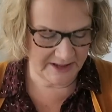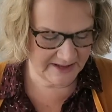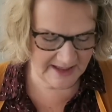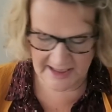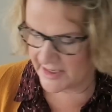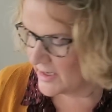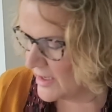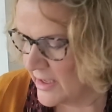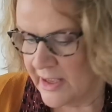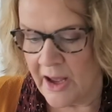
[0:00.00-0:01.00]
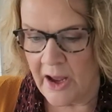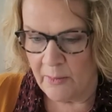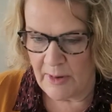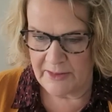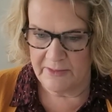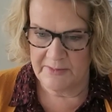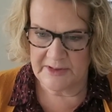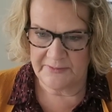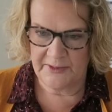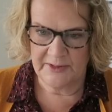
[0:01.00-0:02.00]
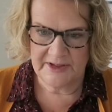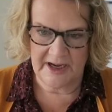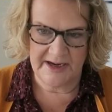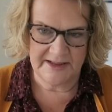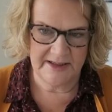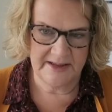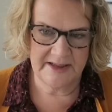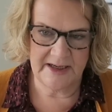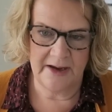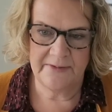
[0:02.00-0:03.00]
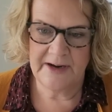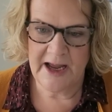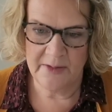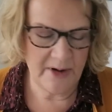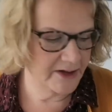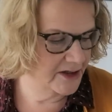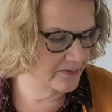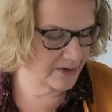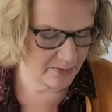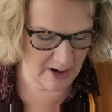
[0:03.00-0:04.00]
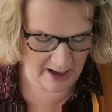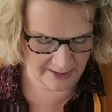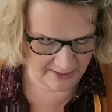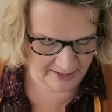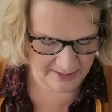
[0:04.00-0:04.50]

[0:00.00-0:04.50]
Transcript: to see whether it was a full size and stuff and how much it was worth.